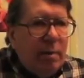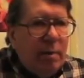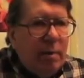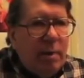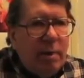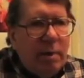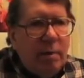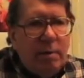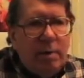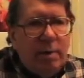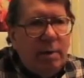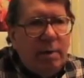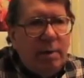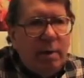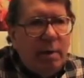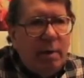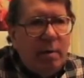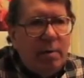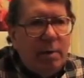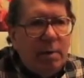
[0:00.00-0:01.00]
they
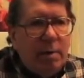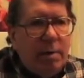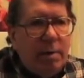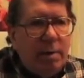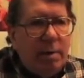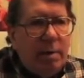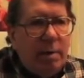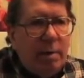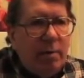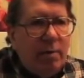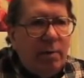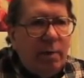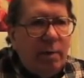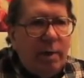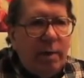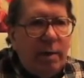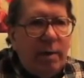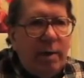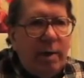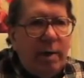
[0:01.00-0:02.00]
didn't always get
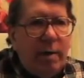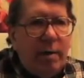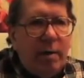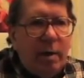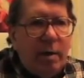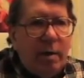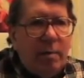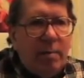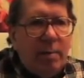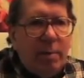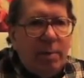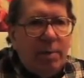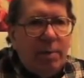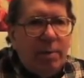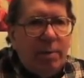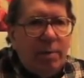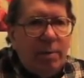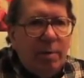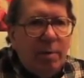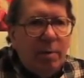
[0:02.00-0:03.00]
an ad hoc
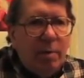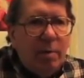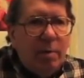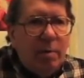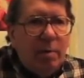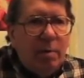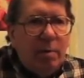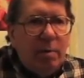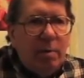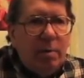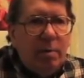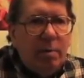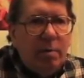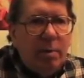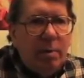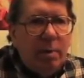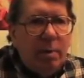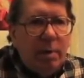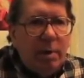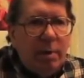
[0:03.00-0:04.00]
person who could do
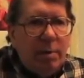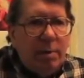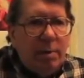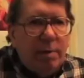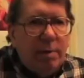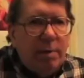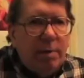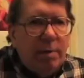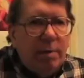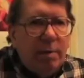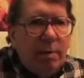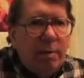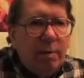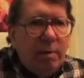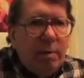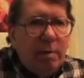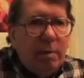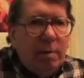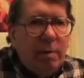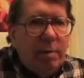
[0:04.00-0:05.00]
it justice.
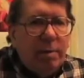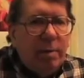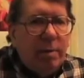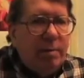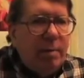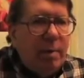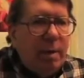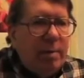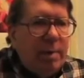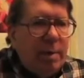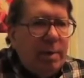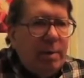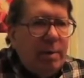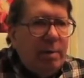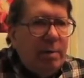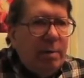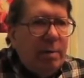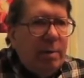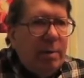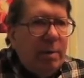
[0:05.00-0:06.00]
So sometimes I
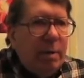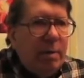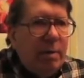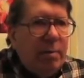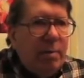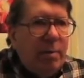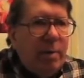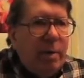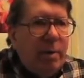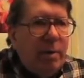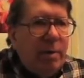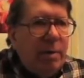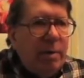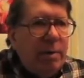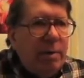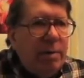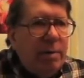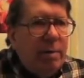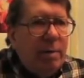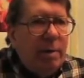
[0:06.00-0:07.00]
just wouldn't get the
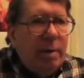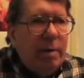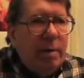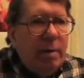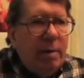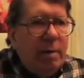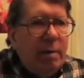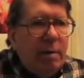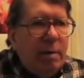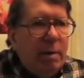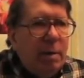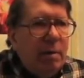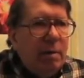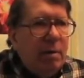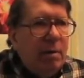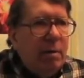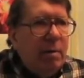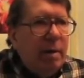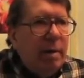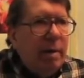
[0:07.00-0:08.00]
priority score I needed to get
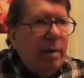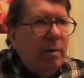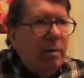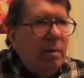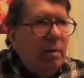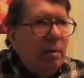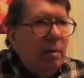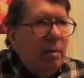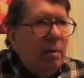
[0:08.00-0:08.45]
the grant.